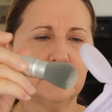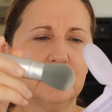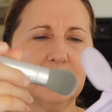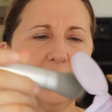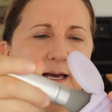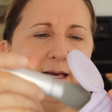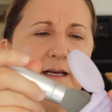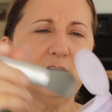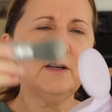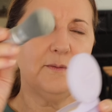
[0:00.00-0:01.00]
Okay,
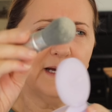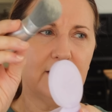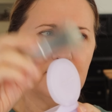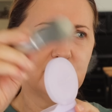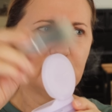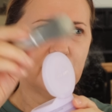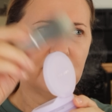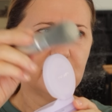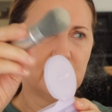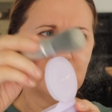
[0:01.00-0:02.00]
good amount.
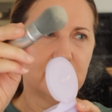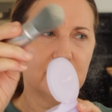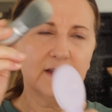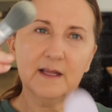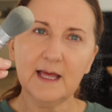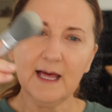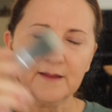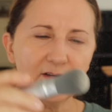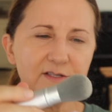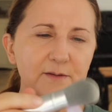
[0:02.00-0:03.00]
Yeah,
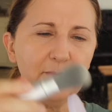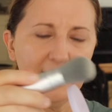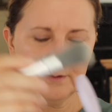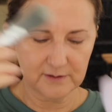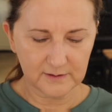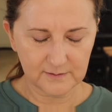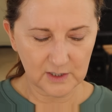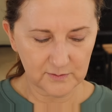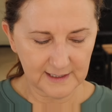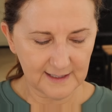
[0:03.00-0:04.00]
there's some powder
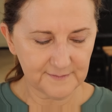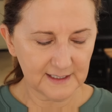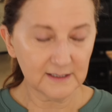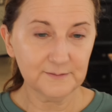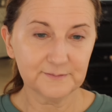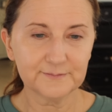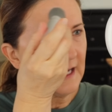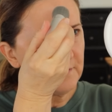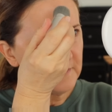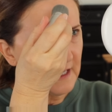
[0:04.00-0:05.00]
going on there.
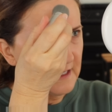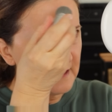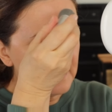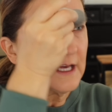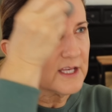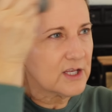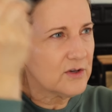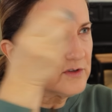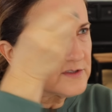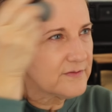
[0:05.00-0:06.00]
I'm not a
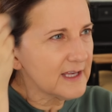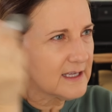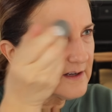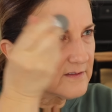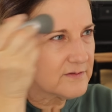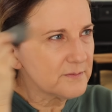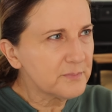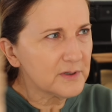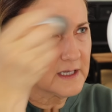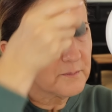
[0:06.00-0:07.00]
huge fan of
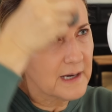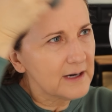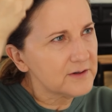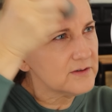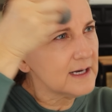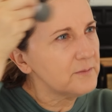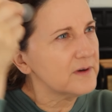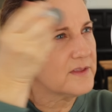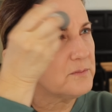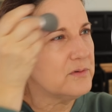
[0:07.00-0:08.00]
putting powder on
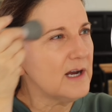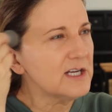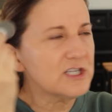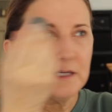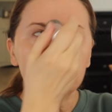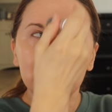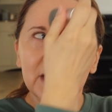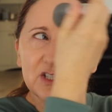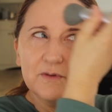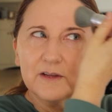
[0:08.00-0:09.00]
with a brush. I'd
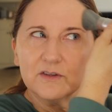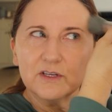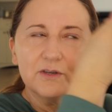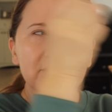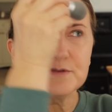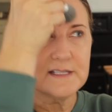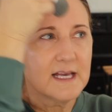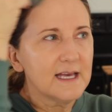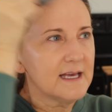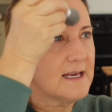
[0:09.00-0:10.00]
much rather use
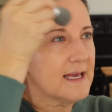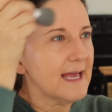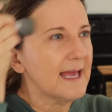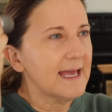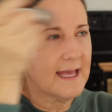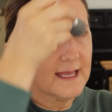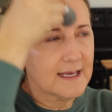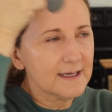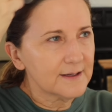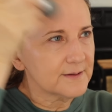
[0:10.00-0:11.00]
a
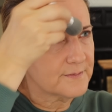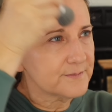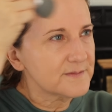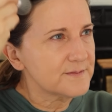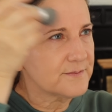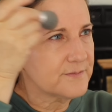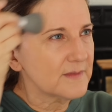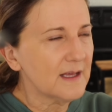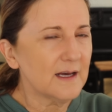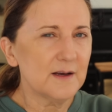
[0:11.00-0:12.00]

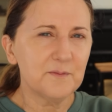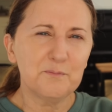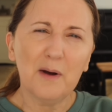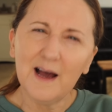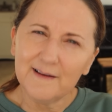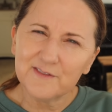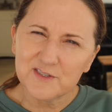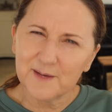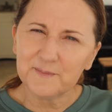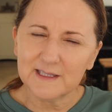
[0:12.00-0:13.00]
um, puff or
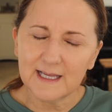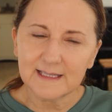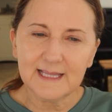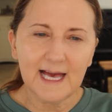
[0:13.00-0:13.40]
something like